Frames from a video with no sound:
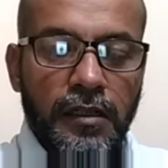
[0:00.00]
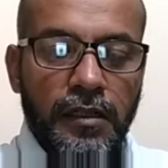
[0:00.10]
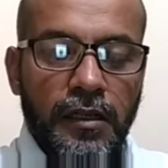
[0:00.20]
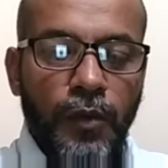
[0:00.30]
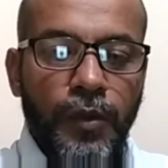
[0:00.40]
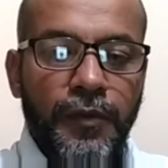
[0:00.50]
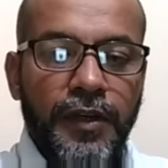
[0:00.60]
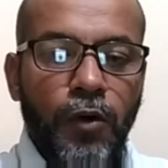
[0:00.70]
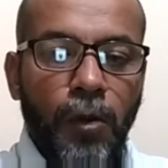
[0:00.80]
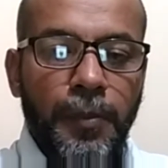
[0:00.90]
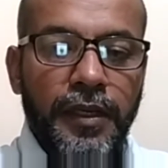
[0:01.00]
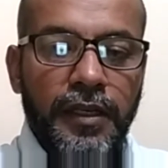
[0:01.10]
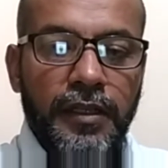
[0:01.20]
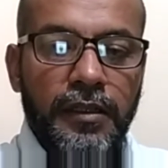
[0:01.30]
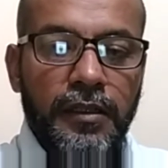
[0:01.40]
Now, when we
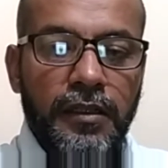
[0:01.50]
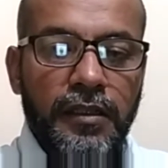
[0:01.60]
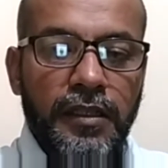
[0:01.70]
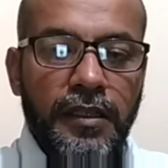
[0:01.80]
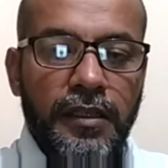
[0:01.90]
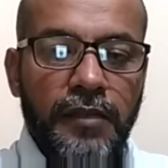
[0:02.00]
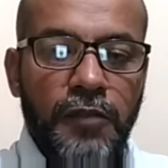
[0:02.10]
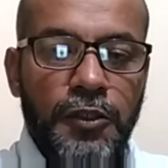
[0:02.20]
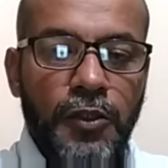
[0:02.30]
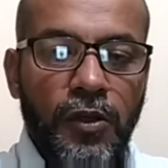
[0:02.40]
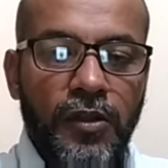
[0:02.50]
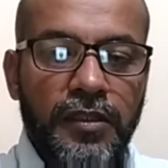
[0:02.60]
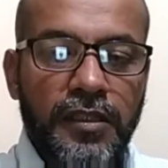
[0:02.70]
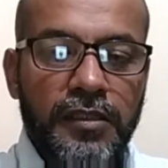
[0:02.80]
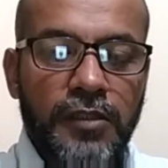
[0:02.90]
copy the visual or
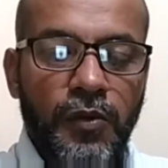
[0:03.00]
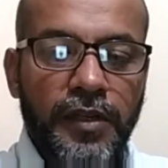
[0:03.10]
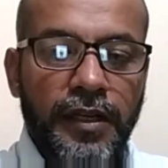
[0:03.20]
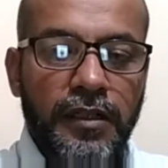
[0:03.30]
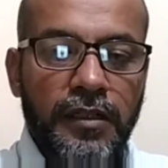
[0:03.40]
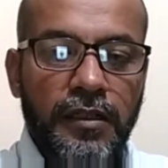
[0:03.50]
the soundtrack,